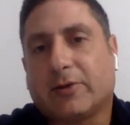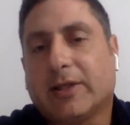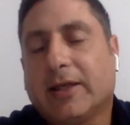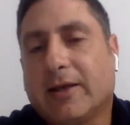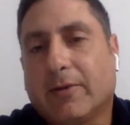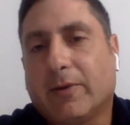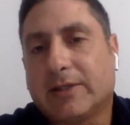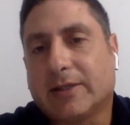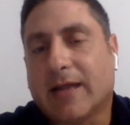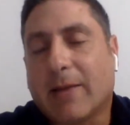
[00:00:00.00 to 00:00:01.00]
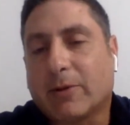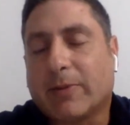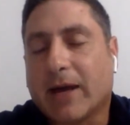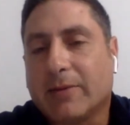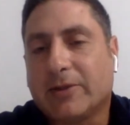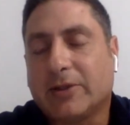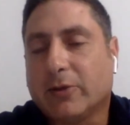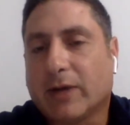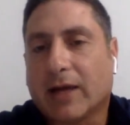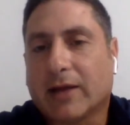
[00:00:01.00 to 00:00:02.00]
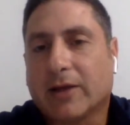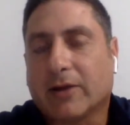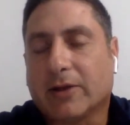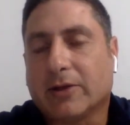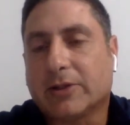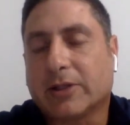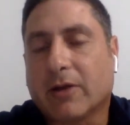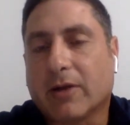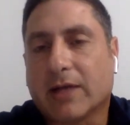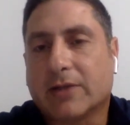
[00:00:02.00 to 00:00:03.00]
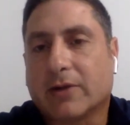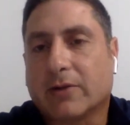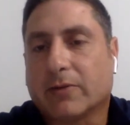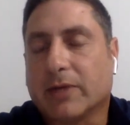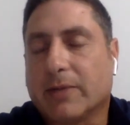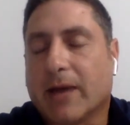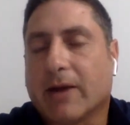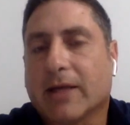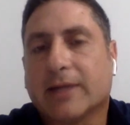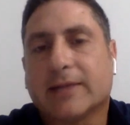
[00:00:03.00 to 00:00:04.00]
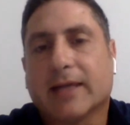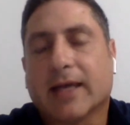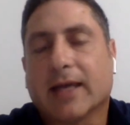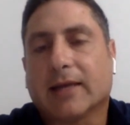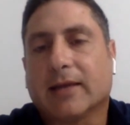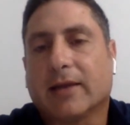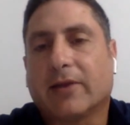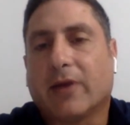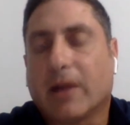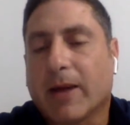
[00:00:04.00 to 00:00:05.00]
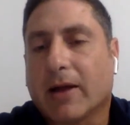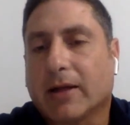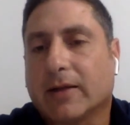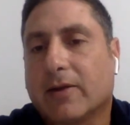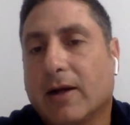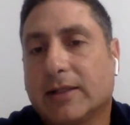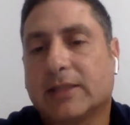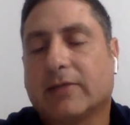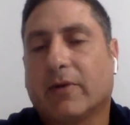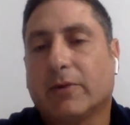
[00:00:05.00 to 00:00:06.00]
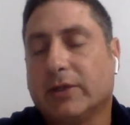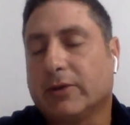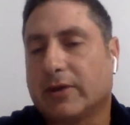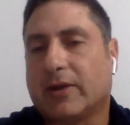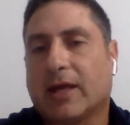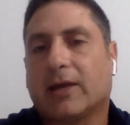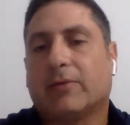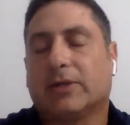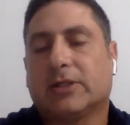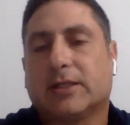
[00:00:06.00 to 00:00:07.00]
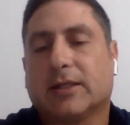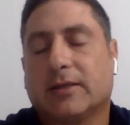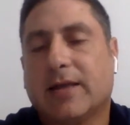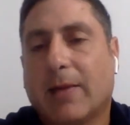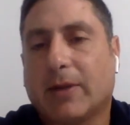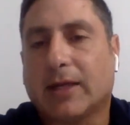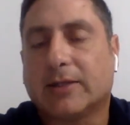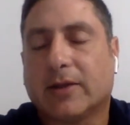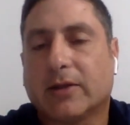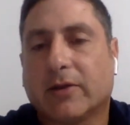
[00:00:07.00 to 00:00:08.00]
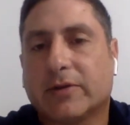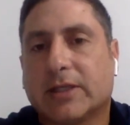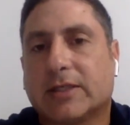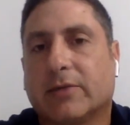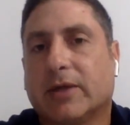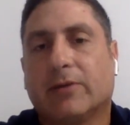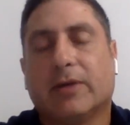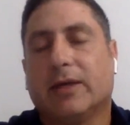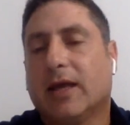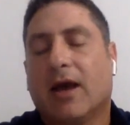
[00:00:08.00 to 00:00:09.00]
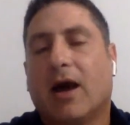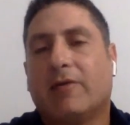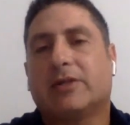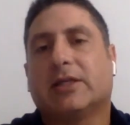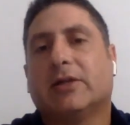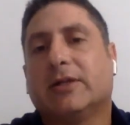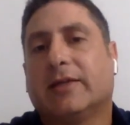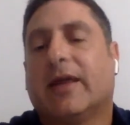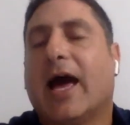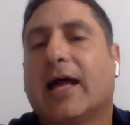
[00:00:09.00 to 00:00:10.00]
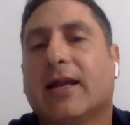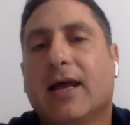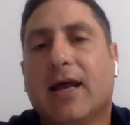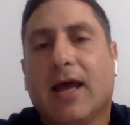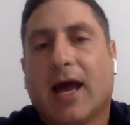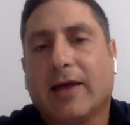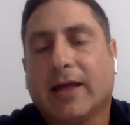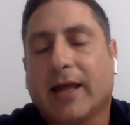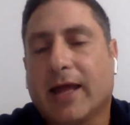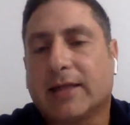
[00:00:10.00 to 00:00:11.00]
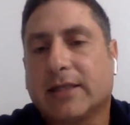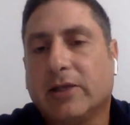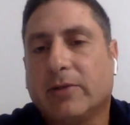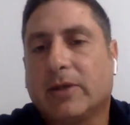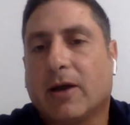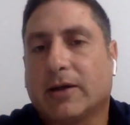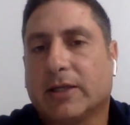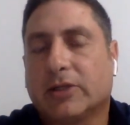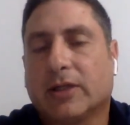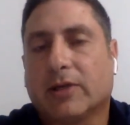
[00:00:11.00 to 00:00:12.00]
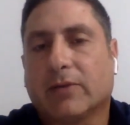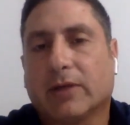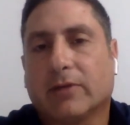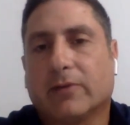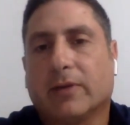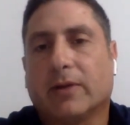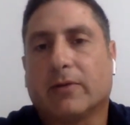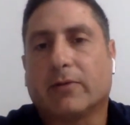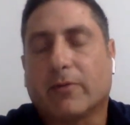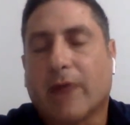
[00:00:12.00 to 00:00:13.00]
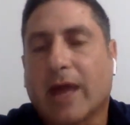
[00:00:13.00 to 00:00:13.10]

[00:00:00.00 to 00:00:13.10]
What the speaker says: certainly was enamored by it too when years ago when I started to read about it and thought about it in the context of what we do at Thync, which is tapping into the nervous system. We obviously looked at that. I think enhancing human cognition and really the